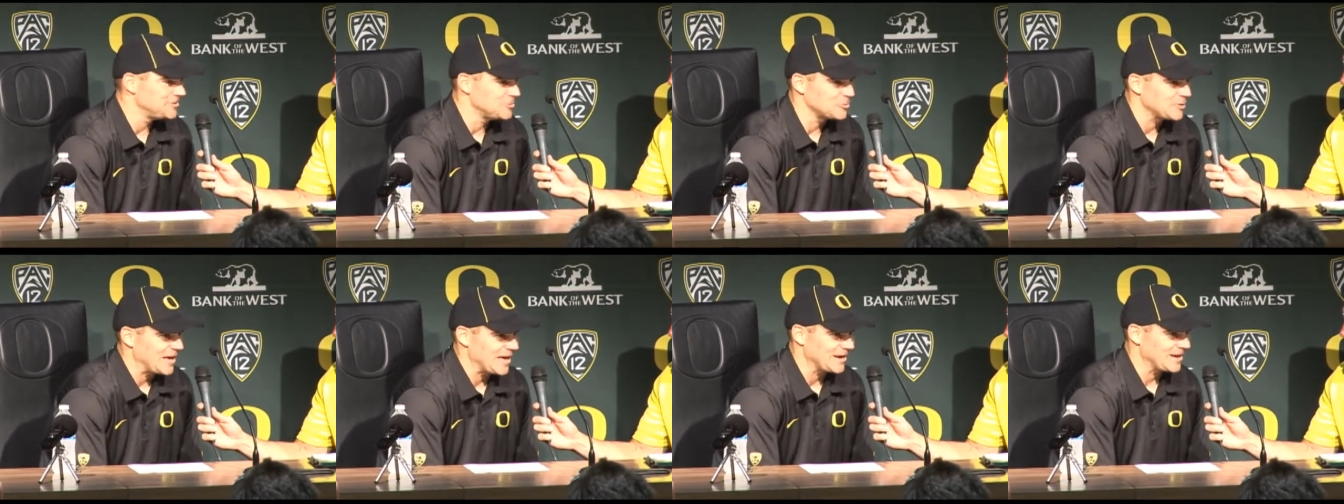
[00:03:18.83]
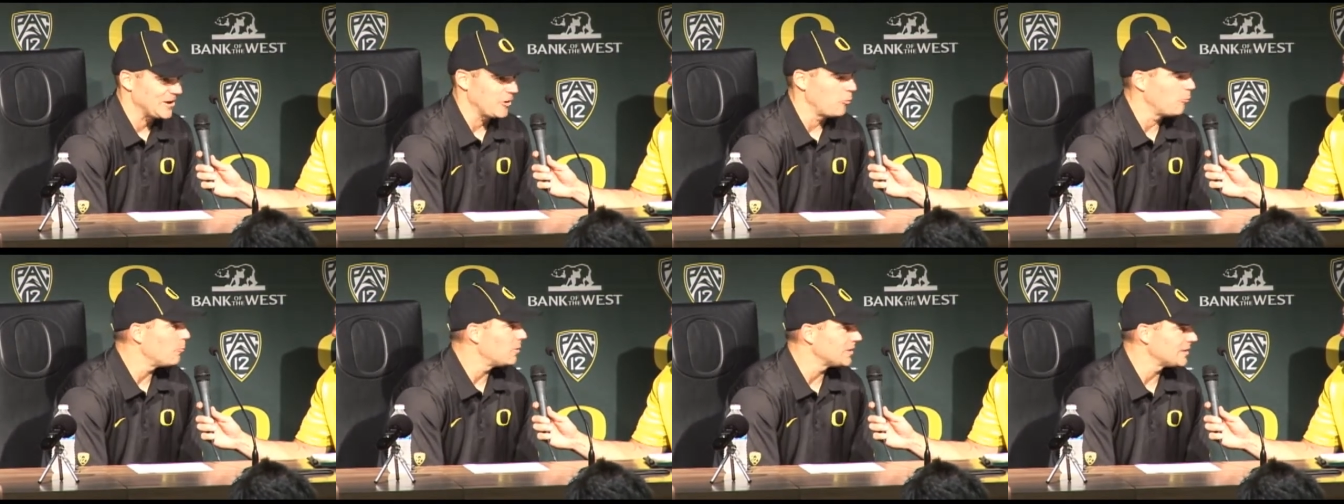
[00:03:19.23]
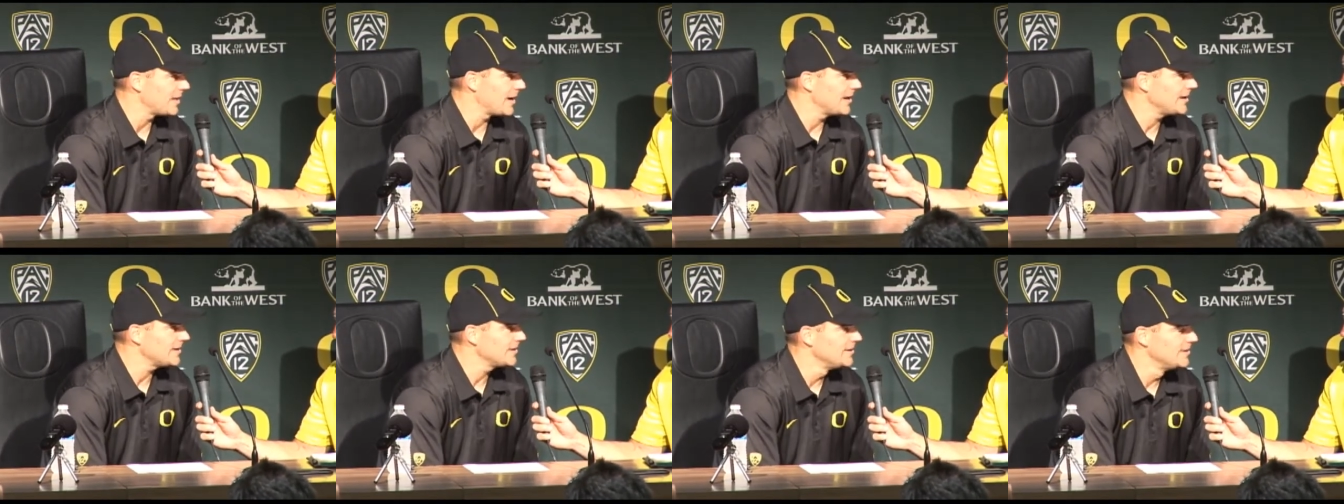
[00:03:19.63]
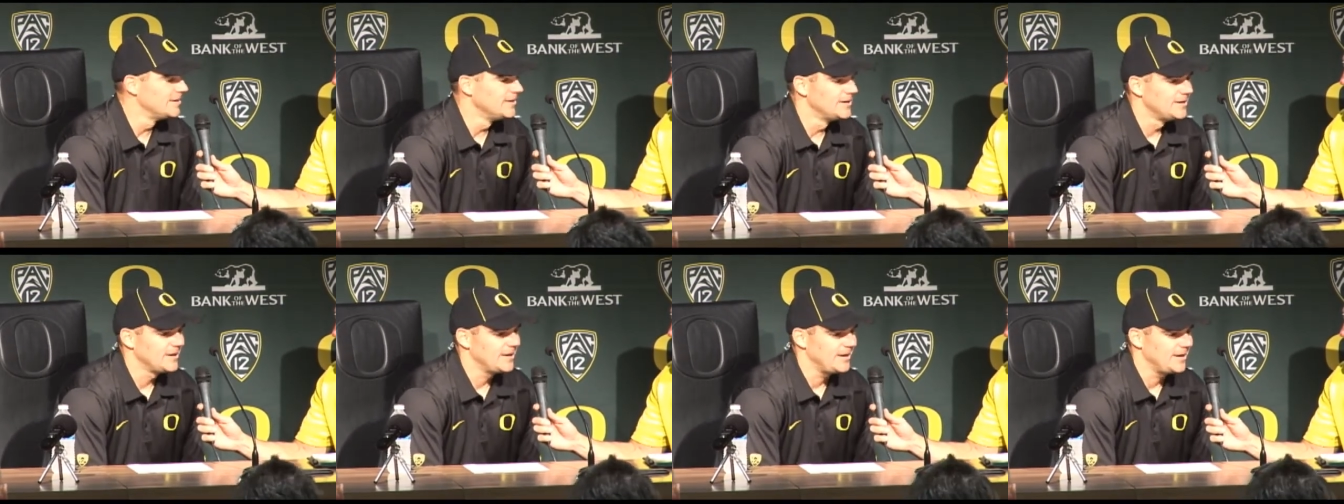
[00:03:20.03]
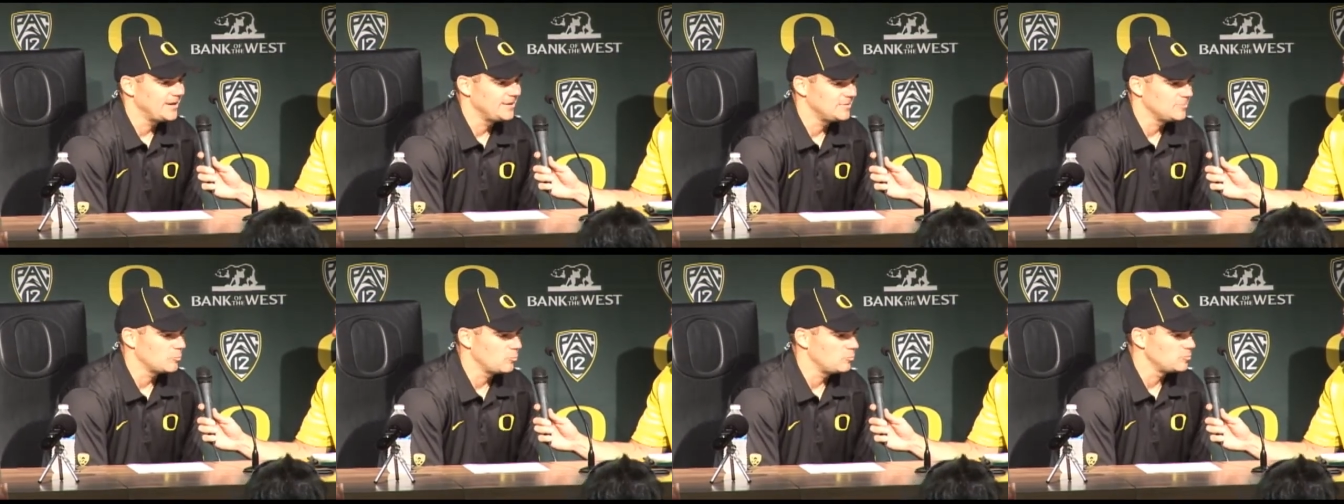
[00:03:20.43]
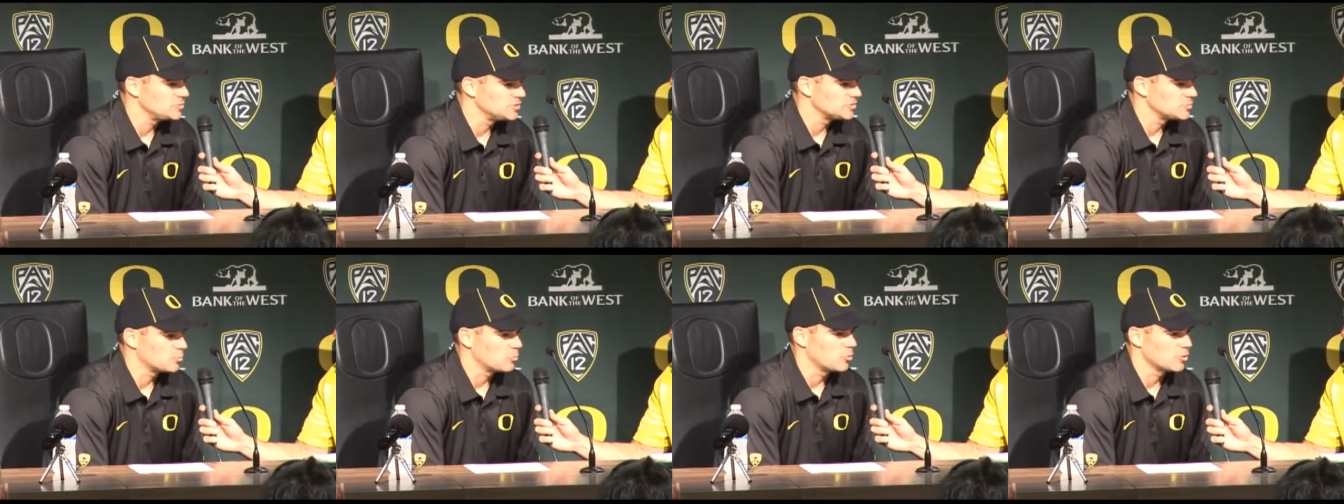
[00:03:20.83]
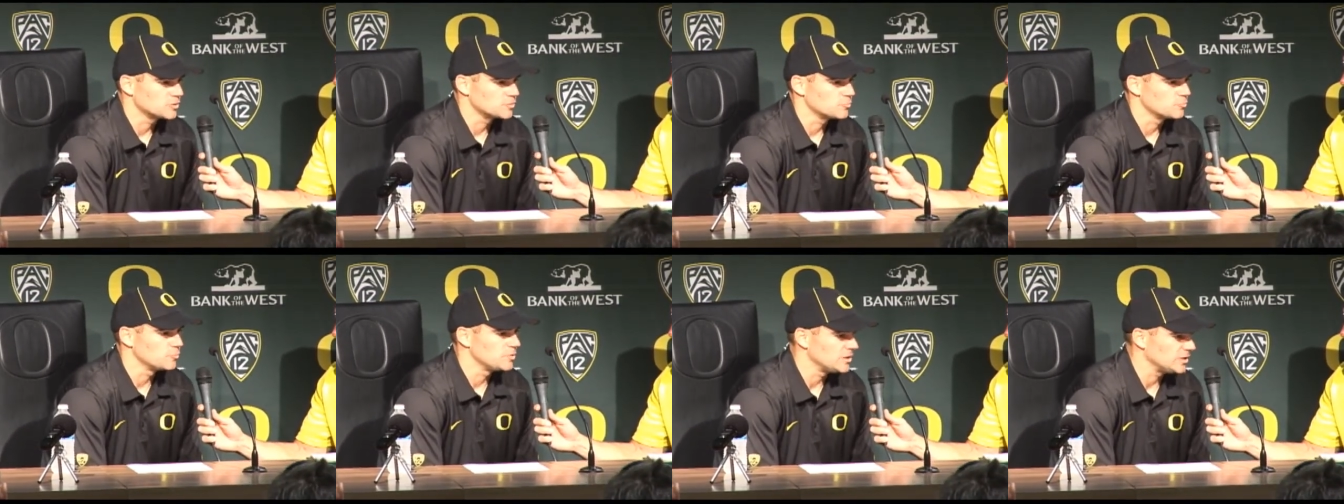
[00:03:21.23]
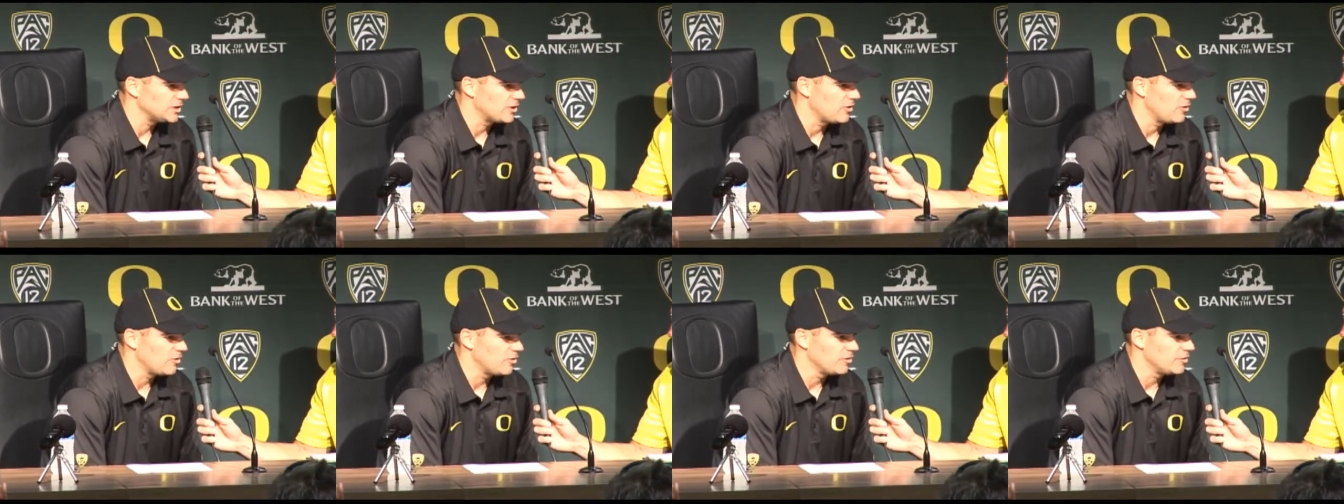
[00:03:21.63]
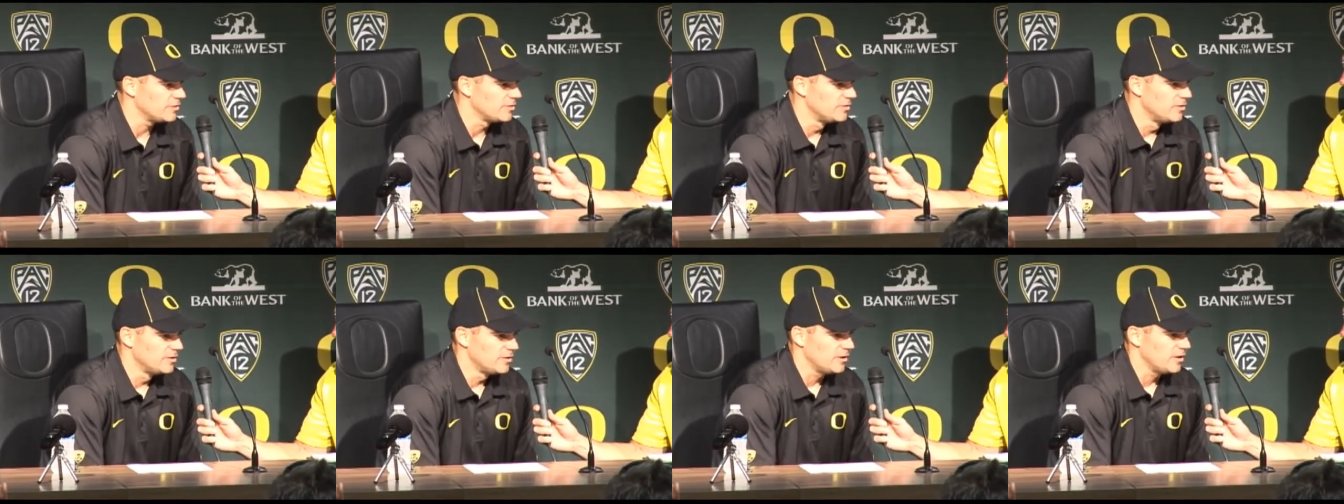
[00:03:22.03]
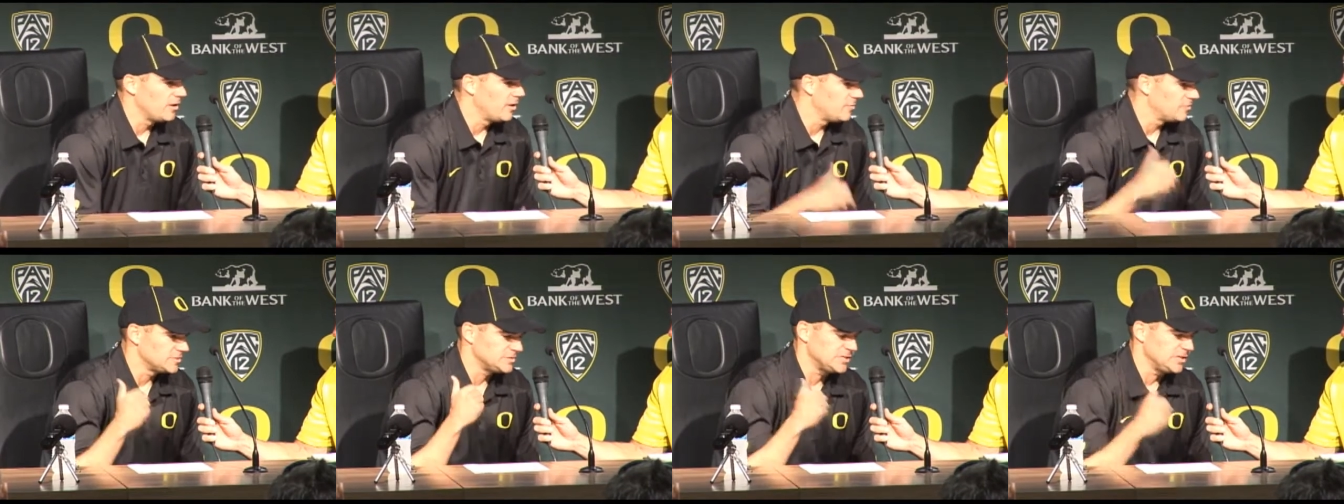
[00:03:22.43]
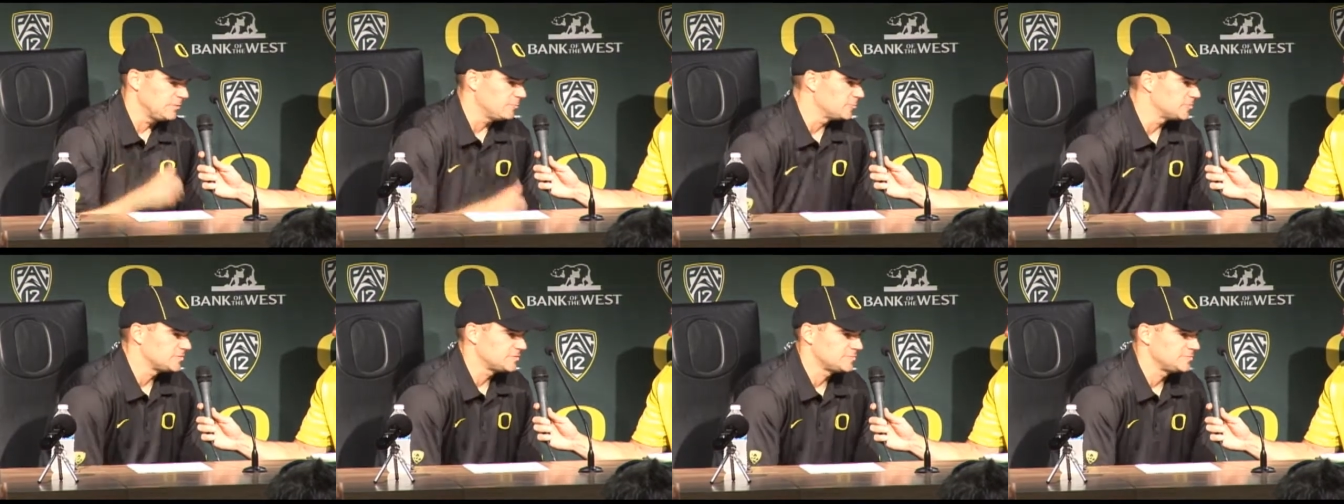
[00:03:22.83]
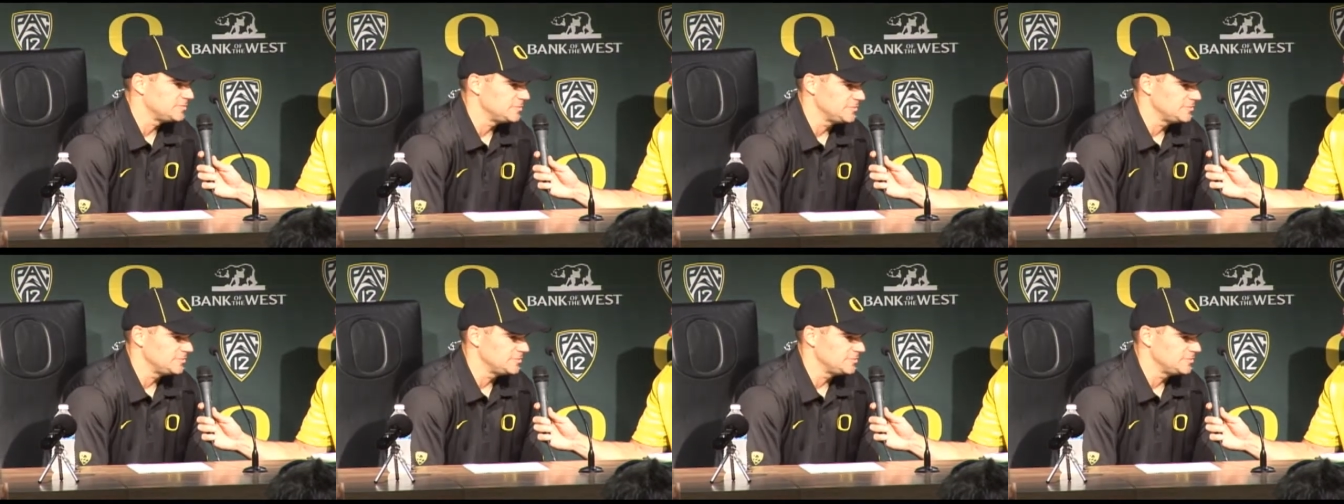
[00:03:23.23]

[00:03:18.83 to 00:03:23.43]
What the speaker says: you can't help but like, and just works really hard. The team was,